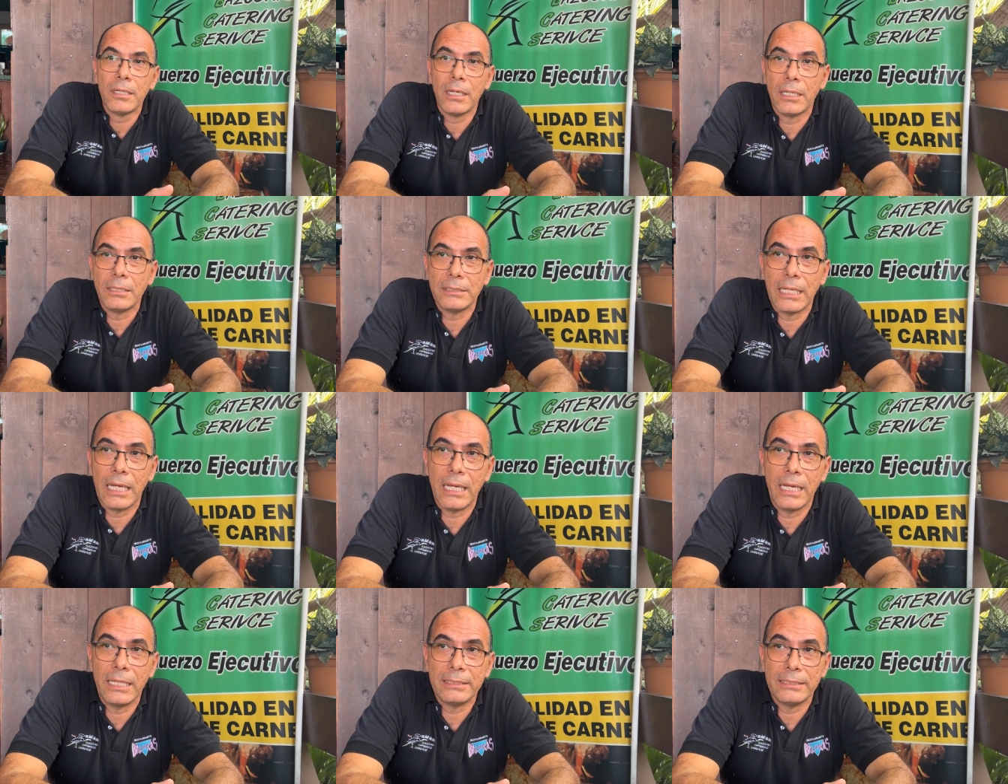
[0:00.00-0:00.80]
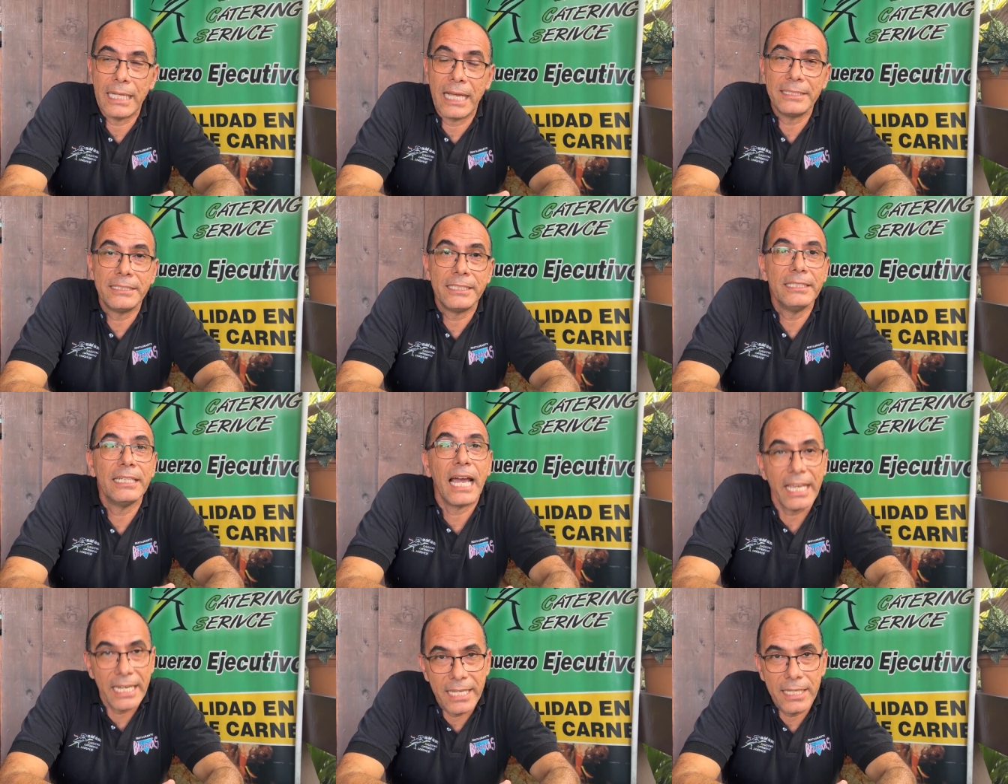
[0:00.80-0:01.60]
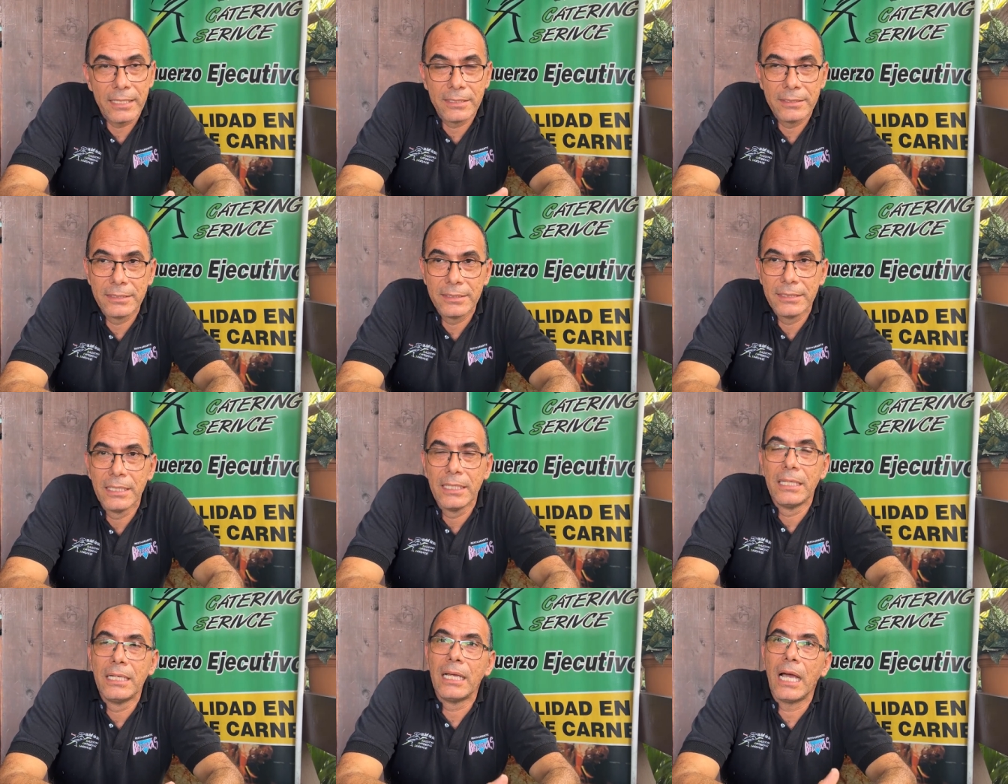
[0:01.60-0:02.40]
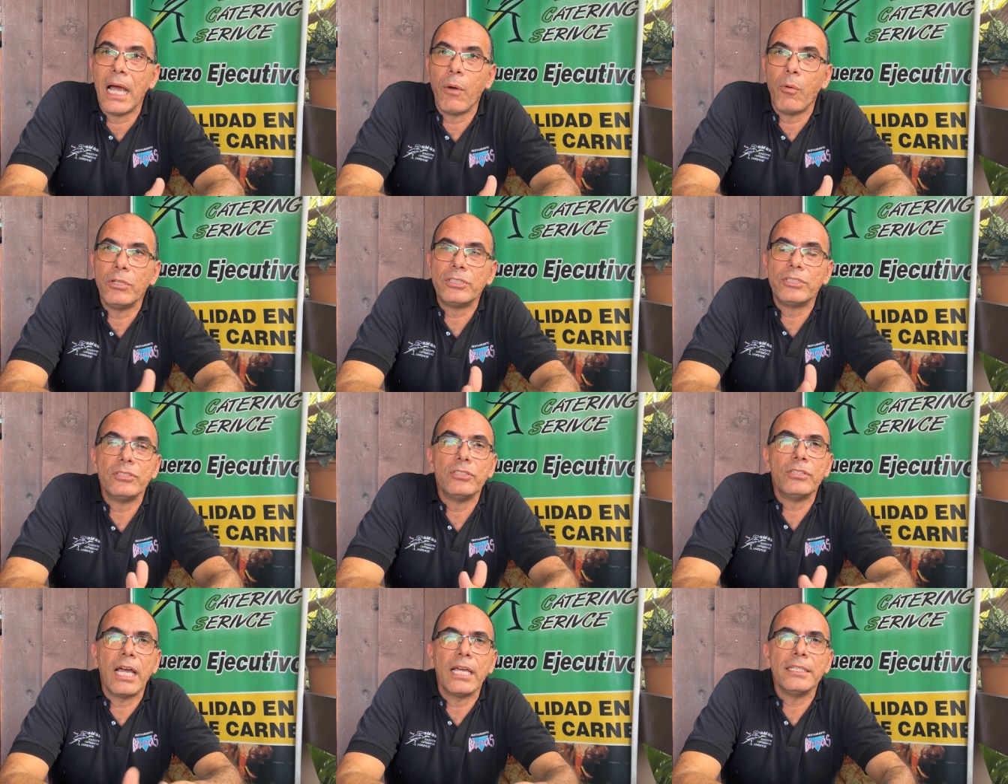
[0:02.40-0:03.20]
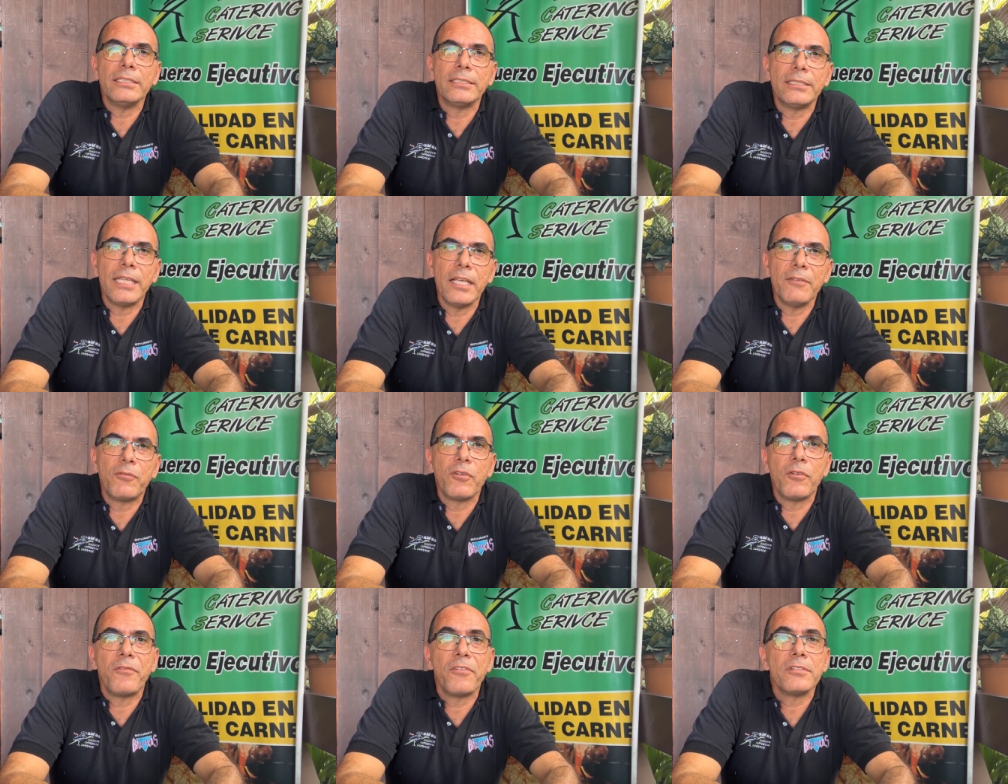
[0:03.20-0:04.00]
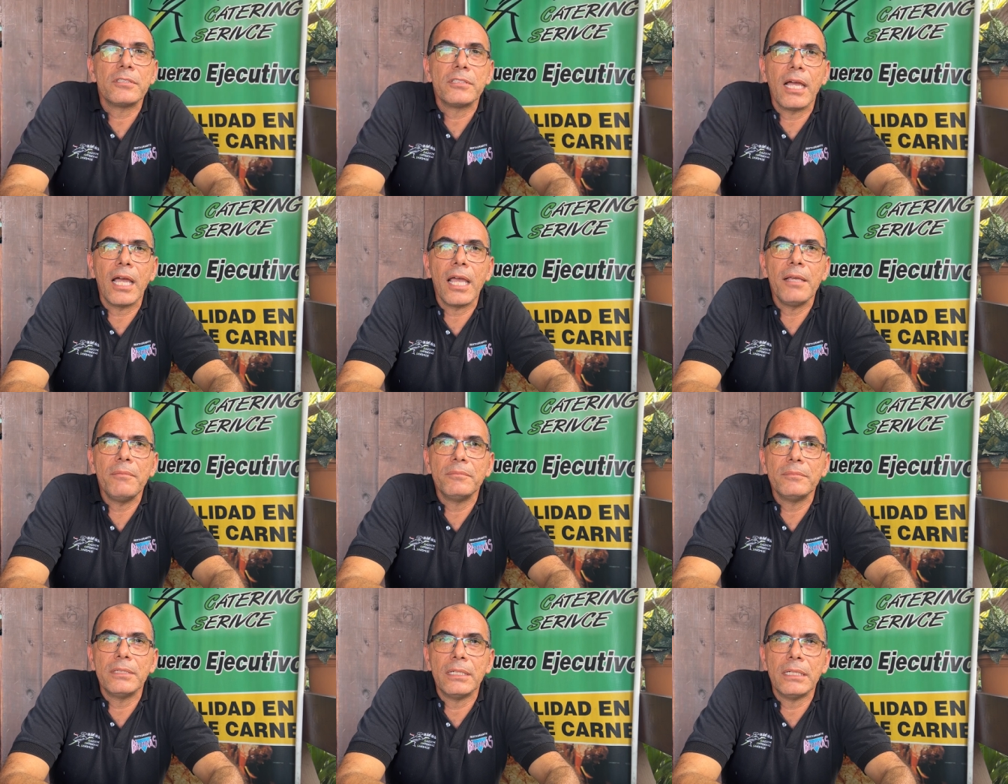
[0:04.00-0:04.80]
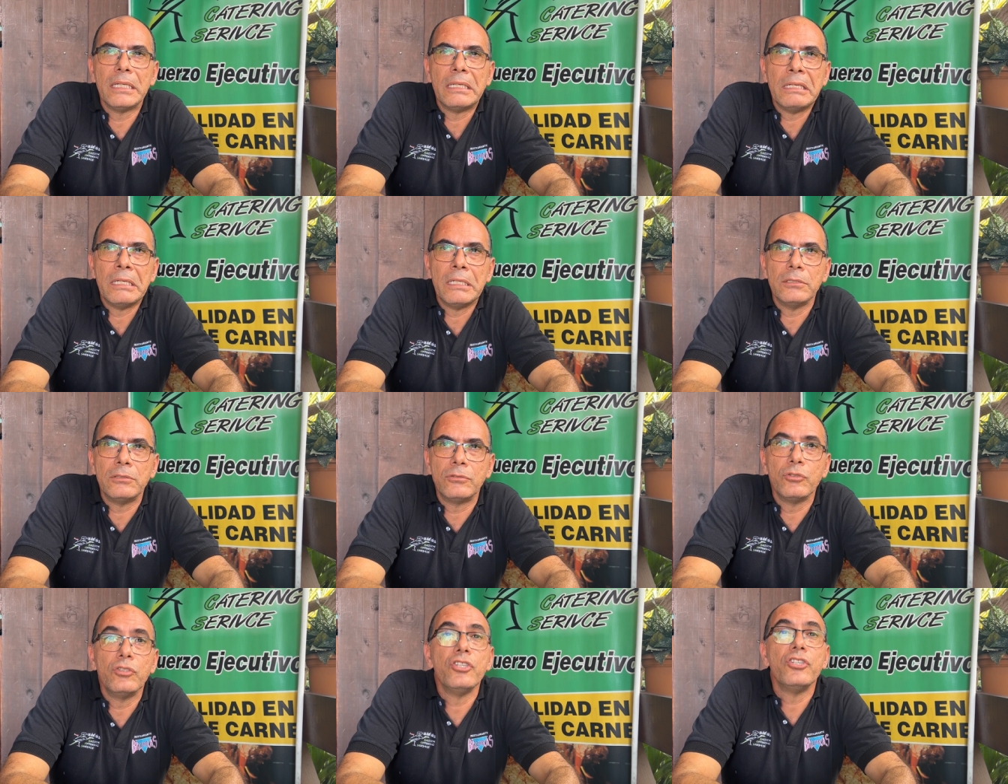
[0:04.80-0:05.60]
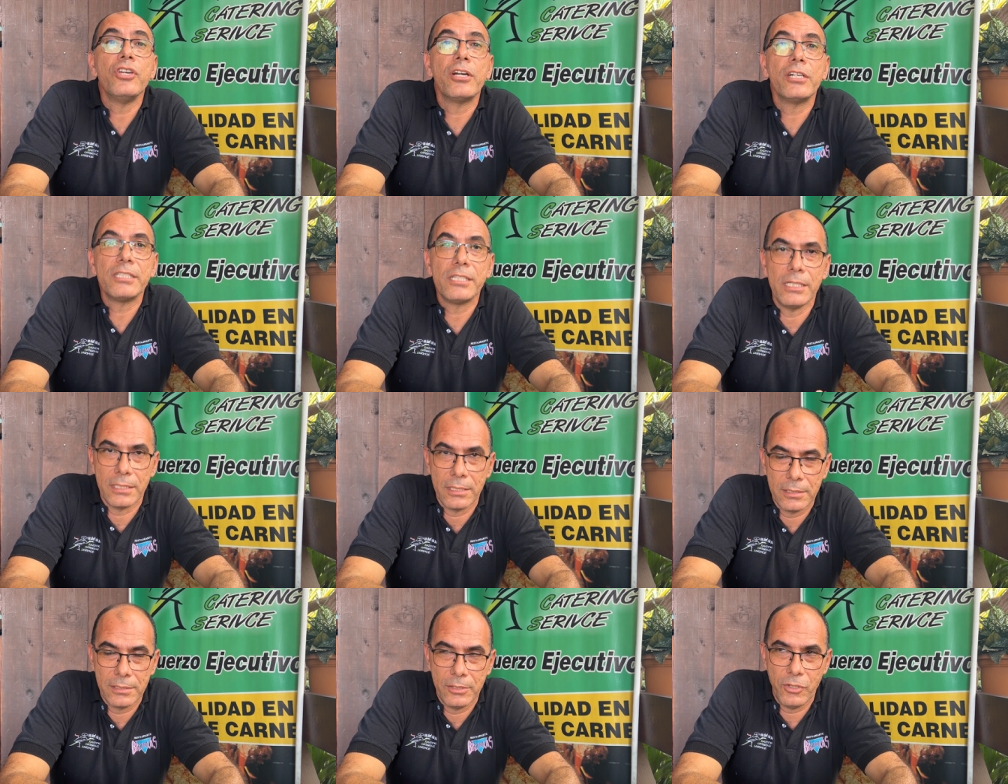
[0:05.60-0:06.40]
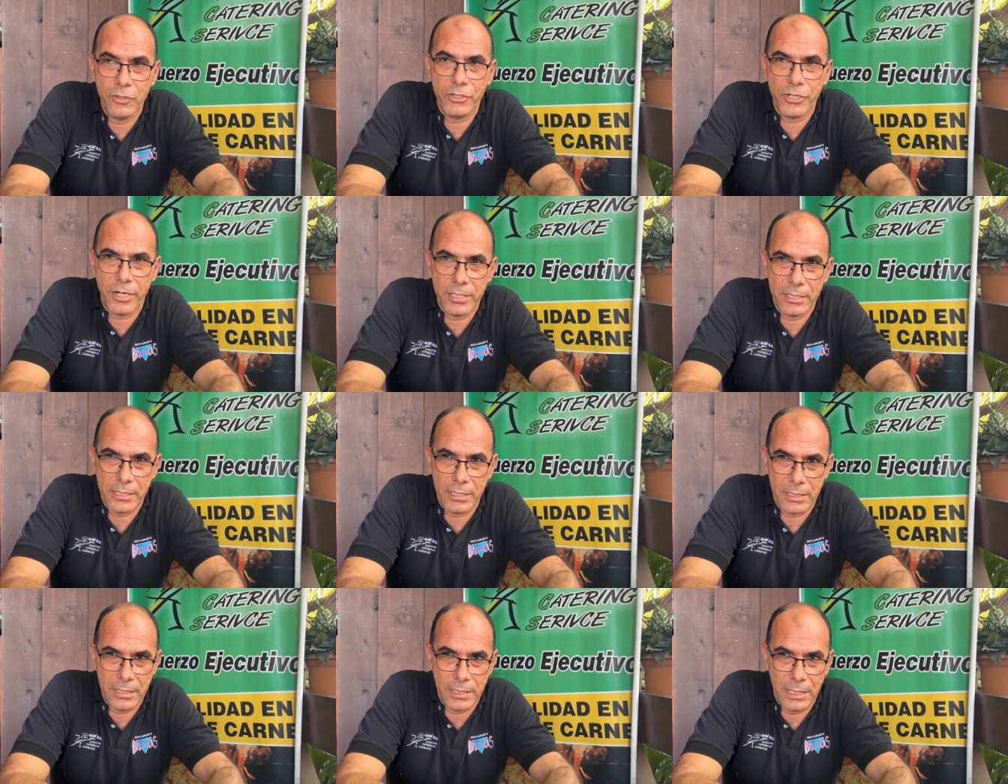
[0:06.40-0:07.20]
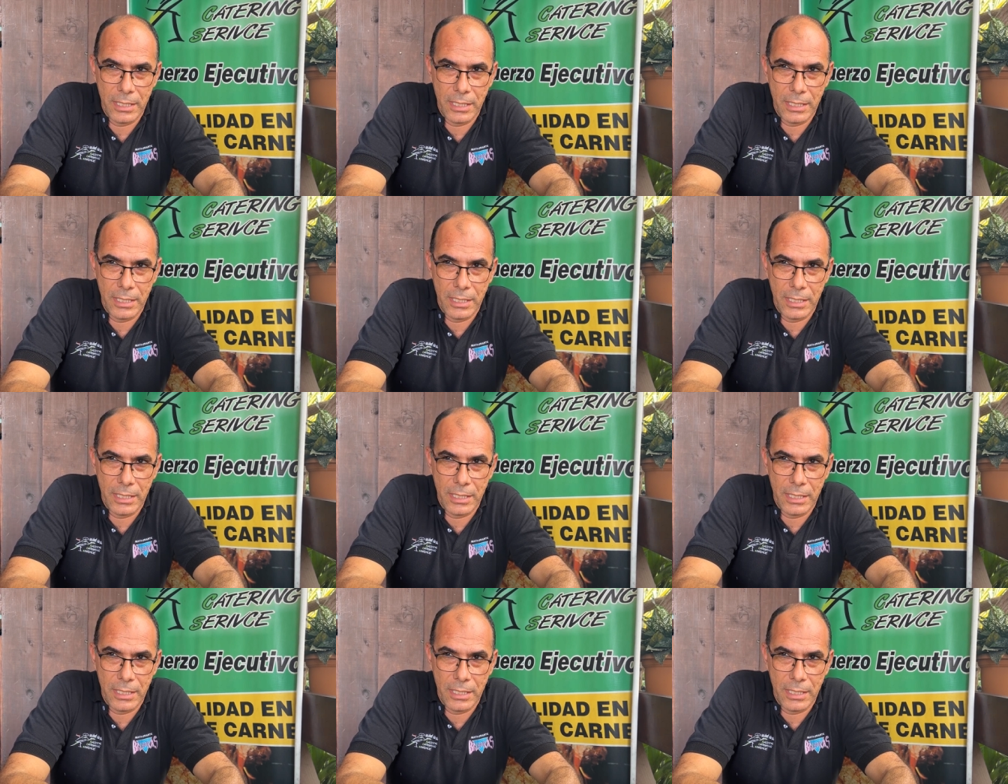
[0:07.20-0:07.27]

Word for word: In, in 1990, I went to the United States for the first time uh, to New Jersey, New Jersey.